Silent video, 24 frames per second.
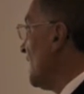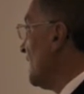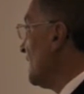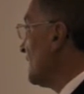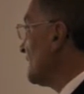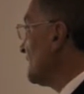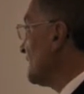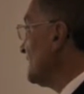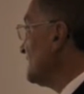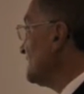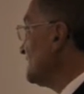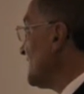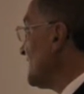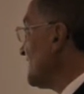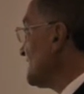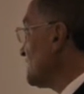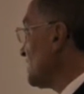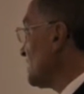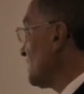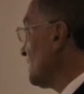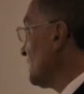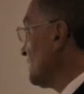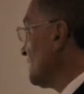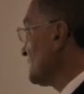
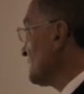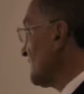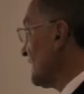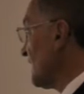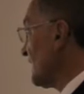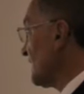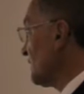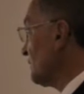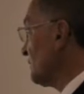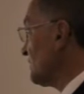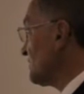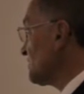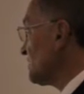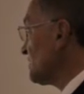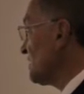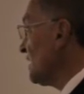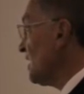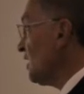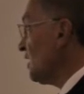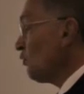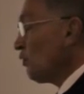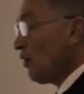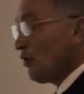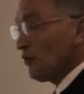Contextualised language.
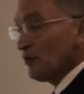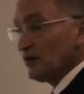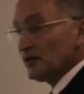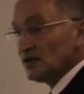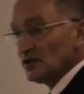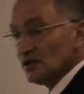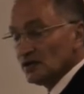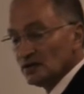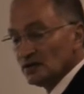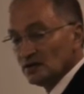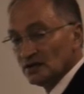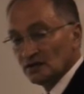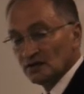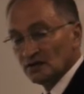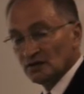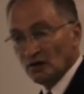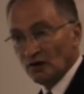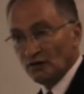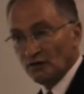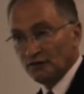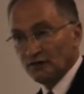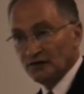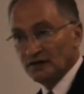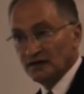What we
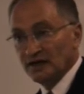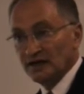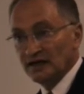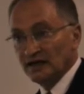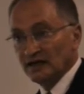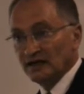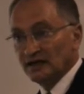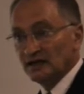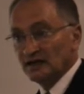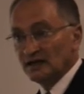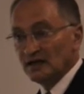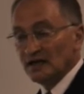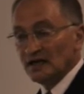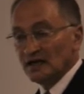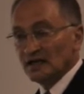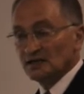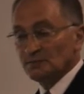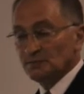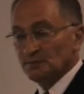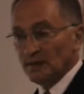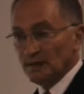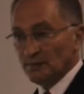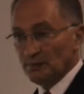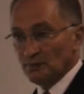often hear
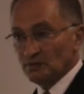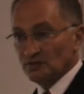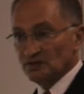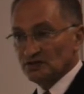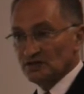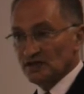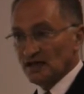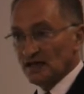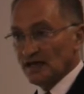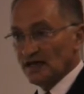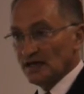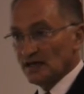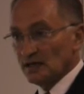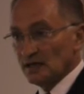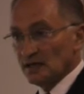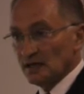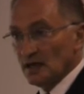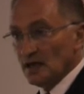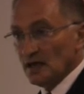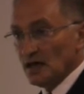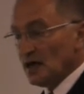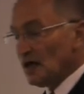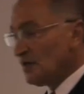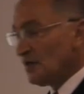is people saying,
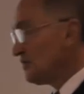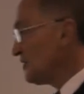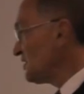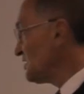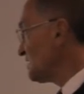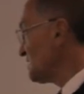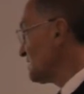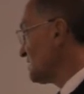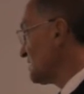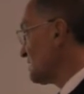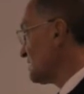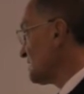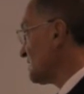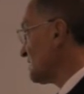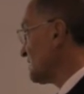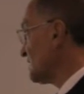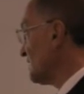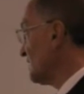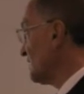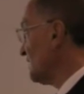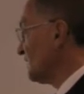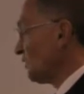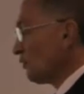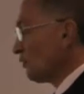this
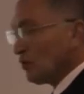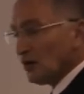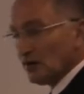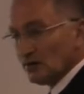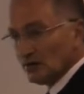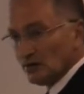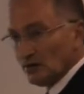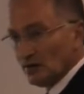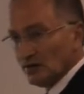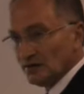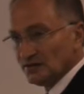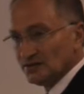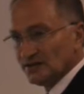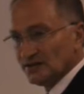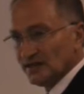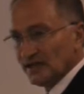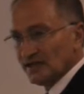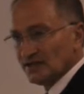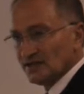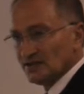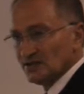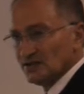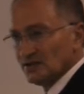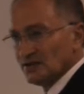is in the wrong
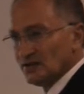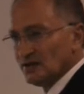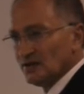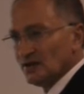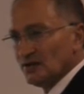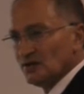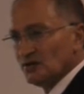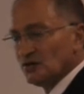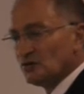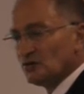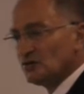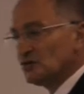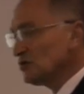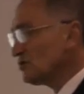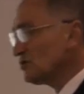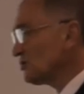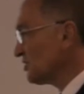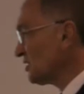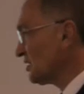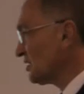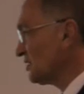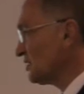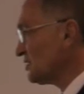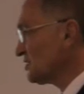context, you know, you're
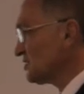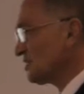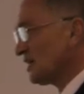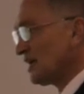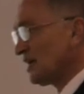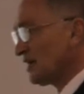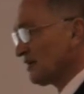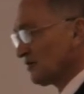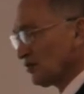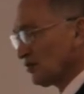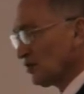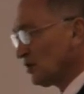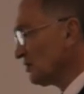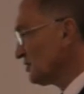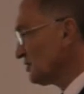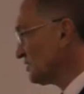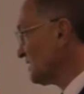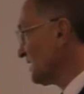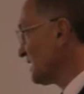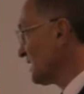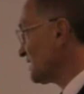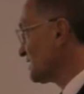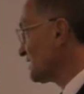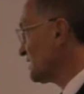using this out of
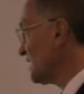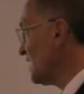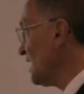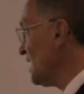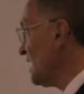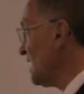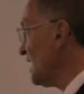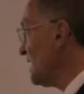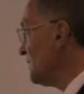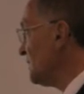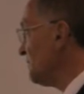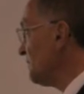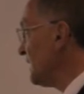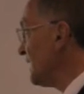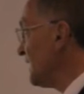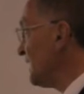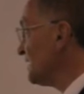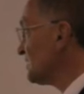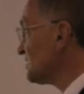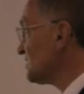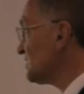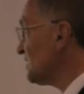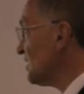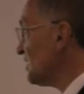context. It
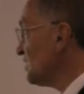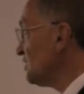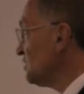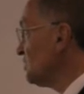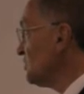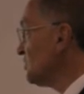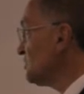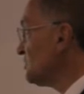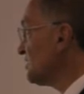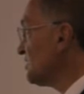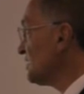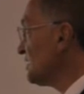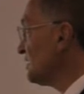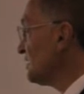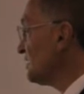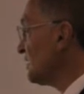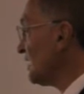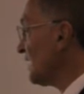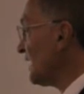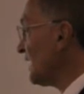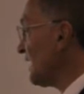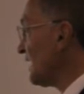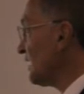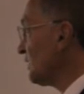means using
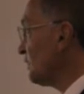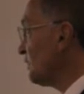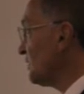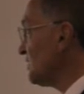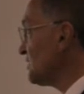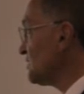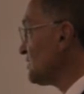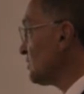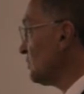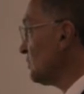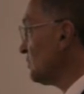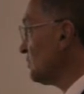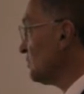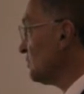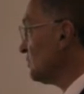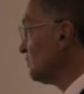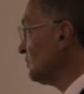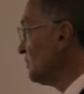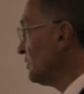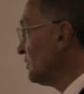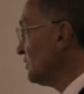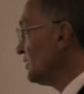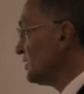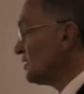language or
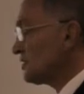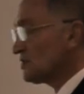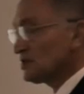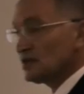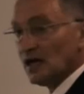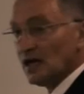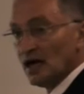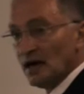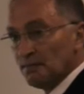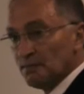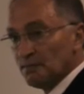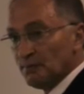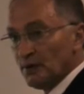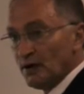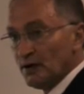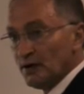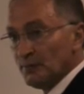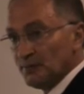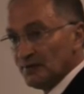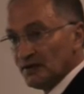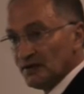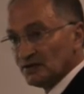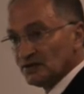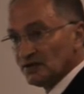words
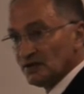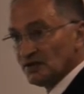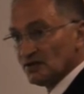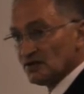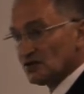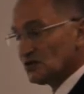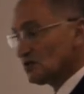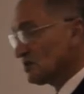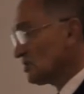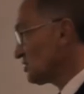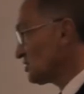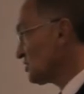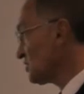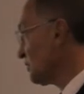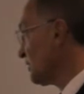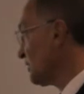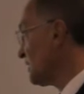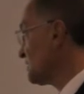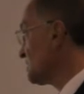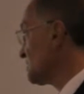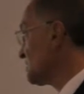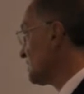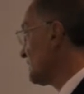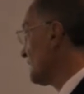appropriate to the
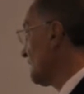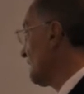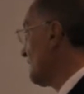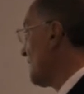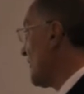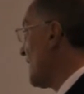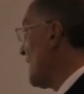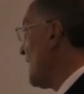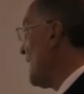situation.